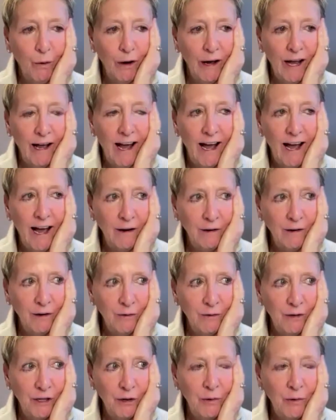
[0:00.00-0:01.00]
How
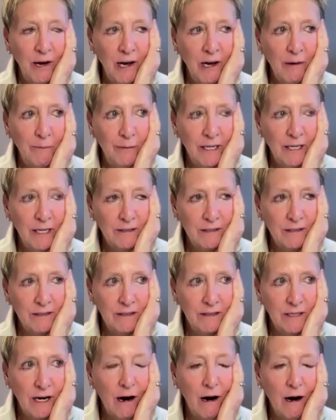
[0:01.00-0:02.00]
can you help us
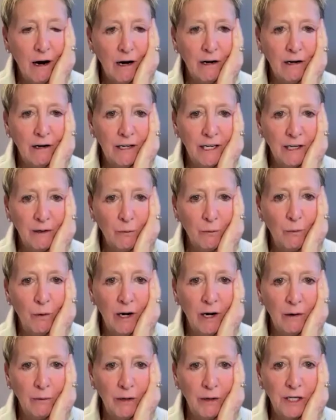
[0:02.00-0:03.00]
target
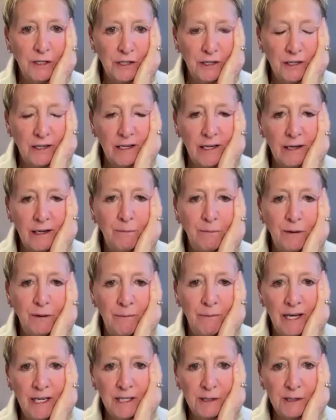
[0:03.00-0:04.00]
where we should
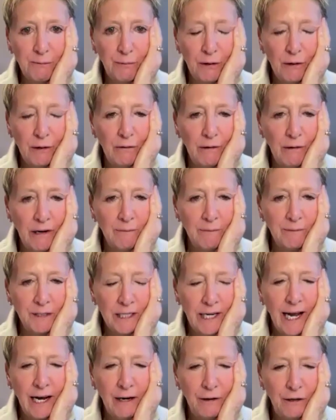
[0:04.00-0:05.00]
implement programs,
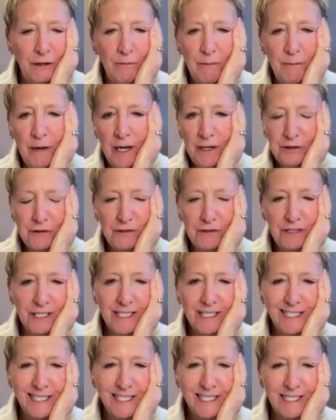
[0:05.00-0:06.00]
and how do you measure
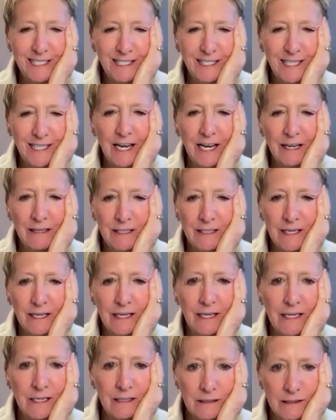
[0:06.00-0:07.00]
success, I
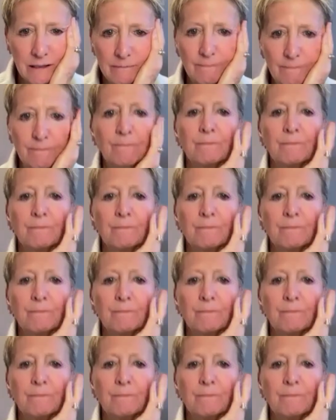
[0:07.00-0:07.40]
guess?